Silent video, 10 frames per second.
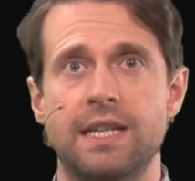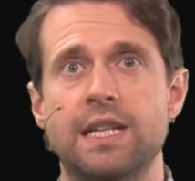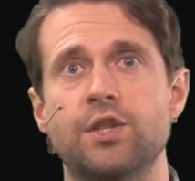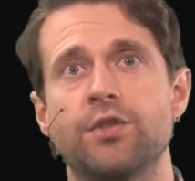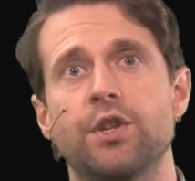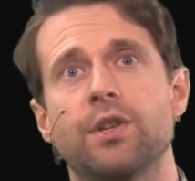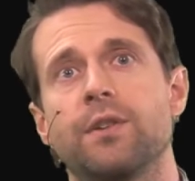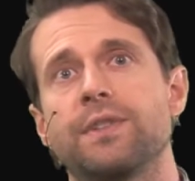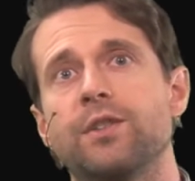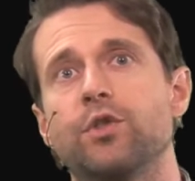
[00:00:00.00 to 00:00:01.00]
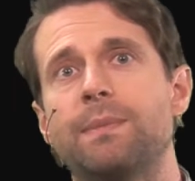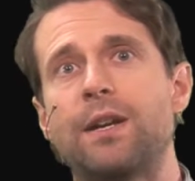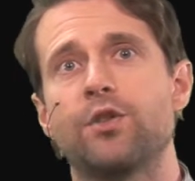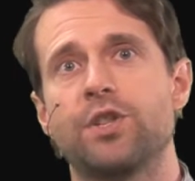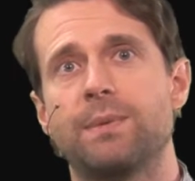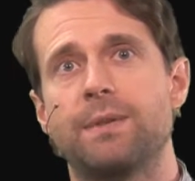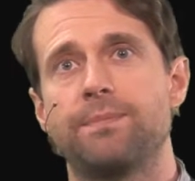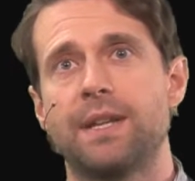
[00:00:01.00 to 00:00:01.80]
is on the order of 10 to the minus 7.